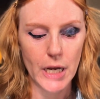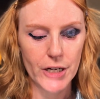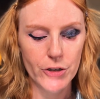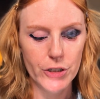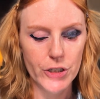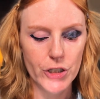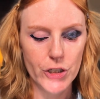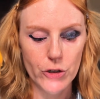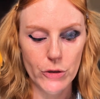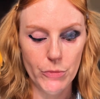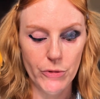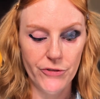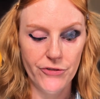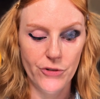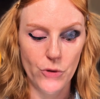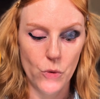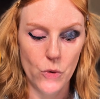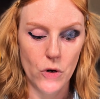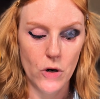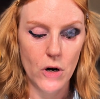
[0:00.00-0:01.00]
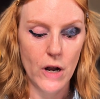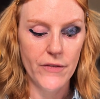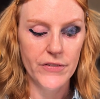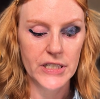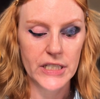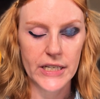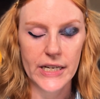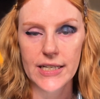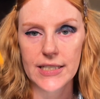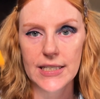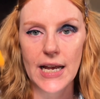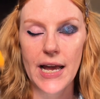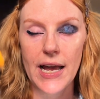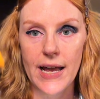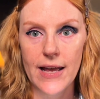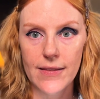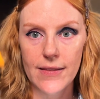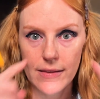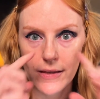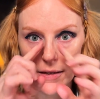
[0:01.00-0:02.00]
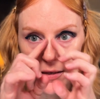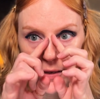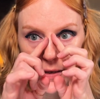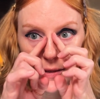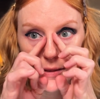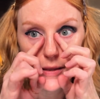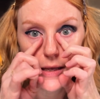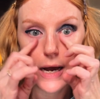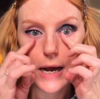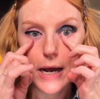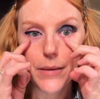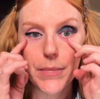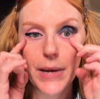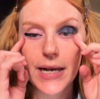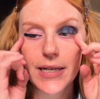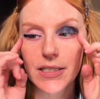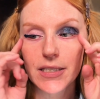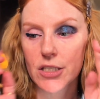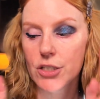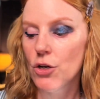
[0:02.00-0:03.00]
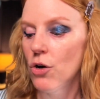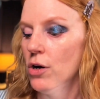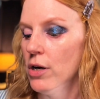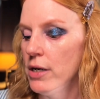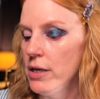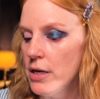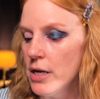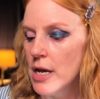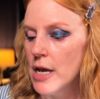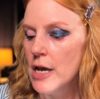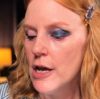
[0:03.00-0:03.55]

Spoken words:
Couldn't do it before, obviously, because I had the eye masks on,